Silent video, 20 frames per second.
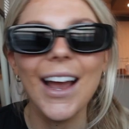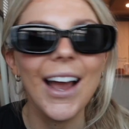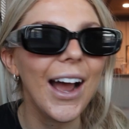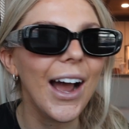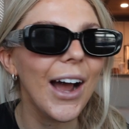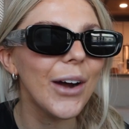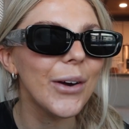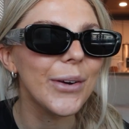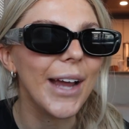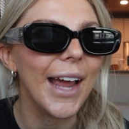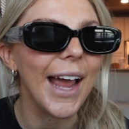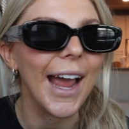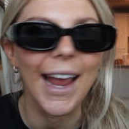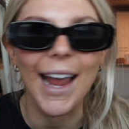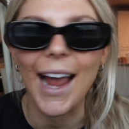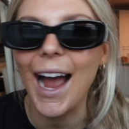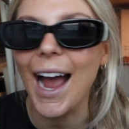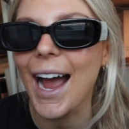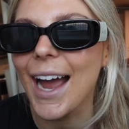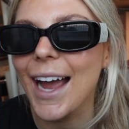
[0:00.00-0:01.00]

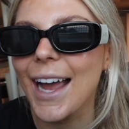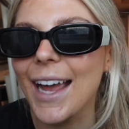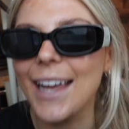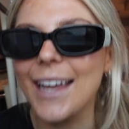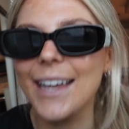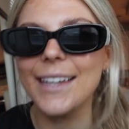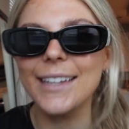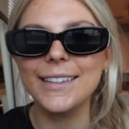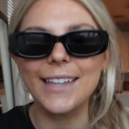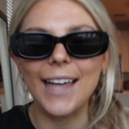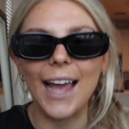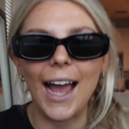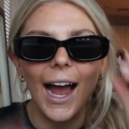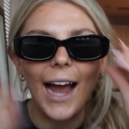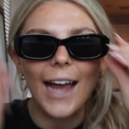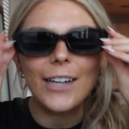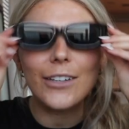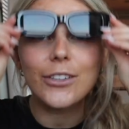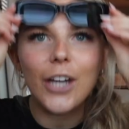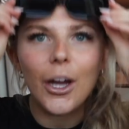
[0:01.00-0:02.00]
Okay,
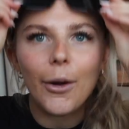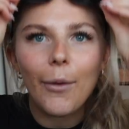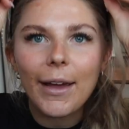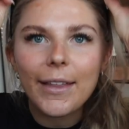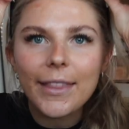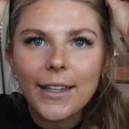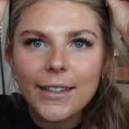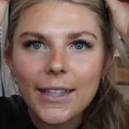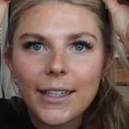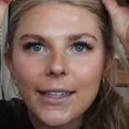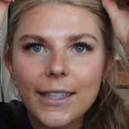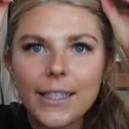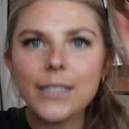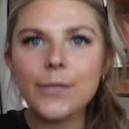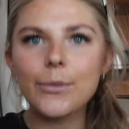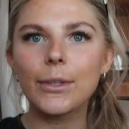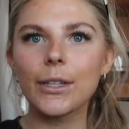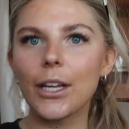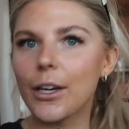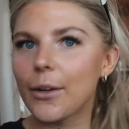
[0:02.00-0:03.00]
I don't know. I think that
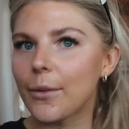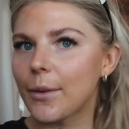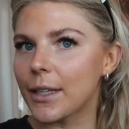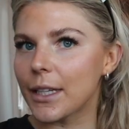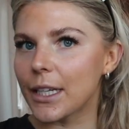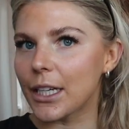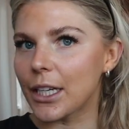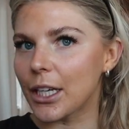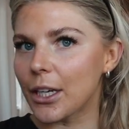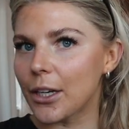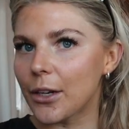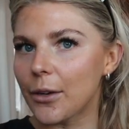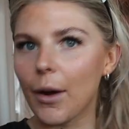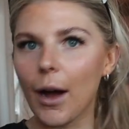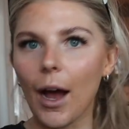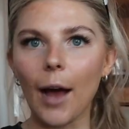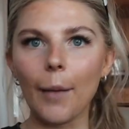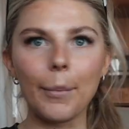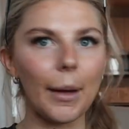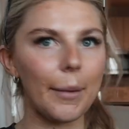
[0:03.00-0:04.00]
these would look really
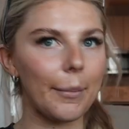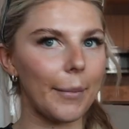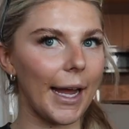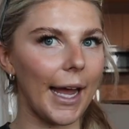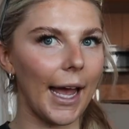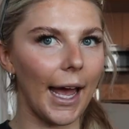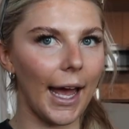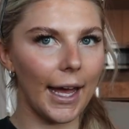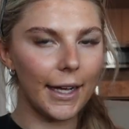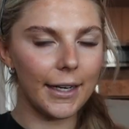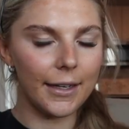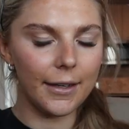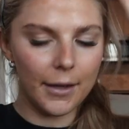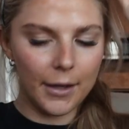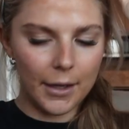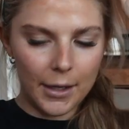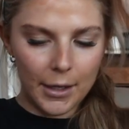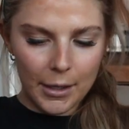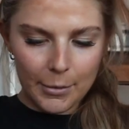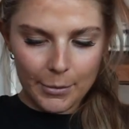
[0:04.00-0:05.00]
cute up on my head,
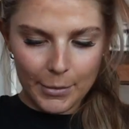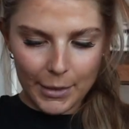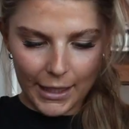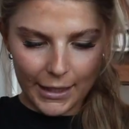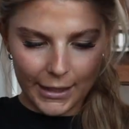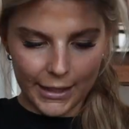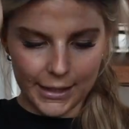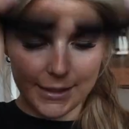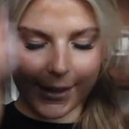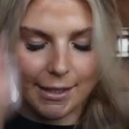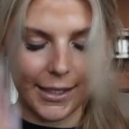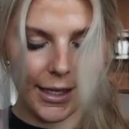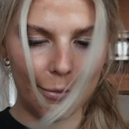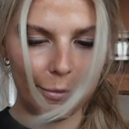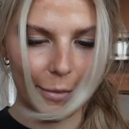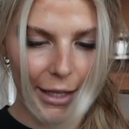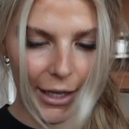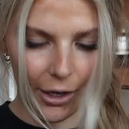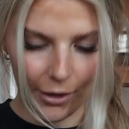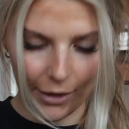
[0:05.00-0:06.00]
but I need
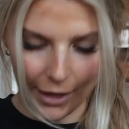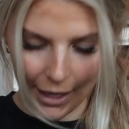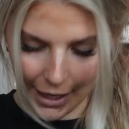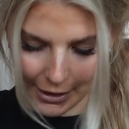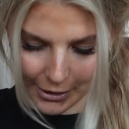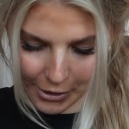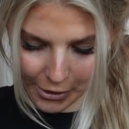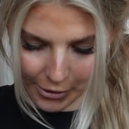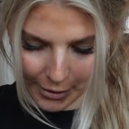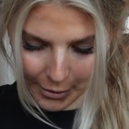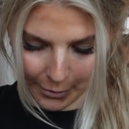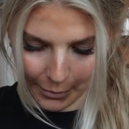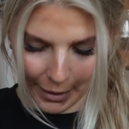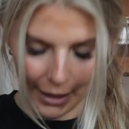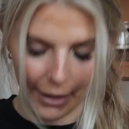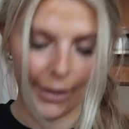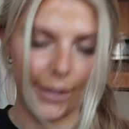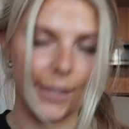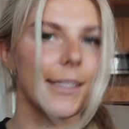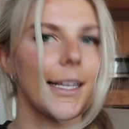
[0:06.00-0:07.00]
some that I'll actually
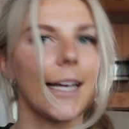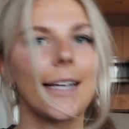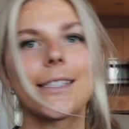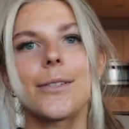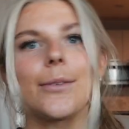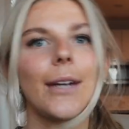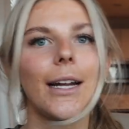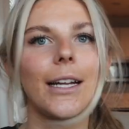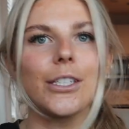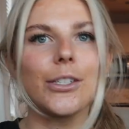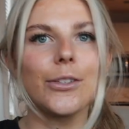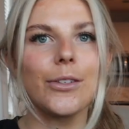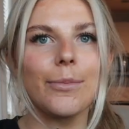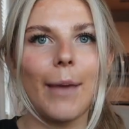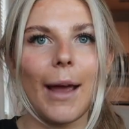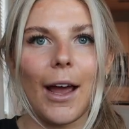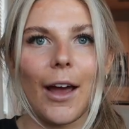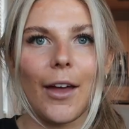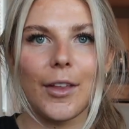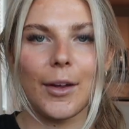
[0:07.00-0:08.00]
wear, because that's what I do with
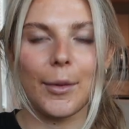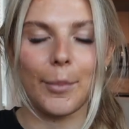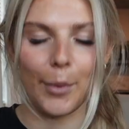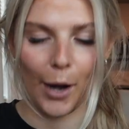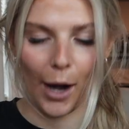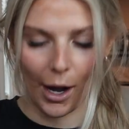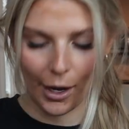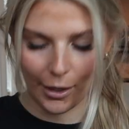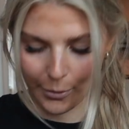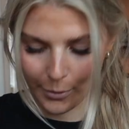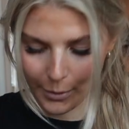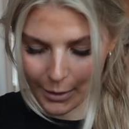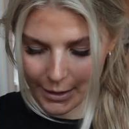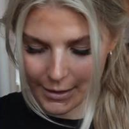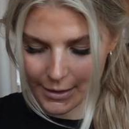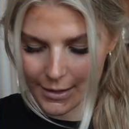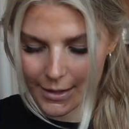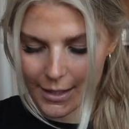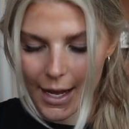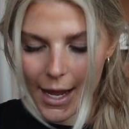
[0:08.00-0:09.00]
my other Prada
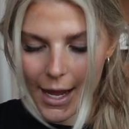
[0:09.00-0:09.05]
ones.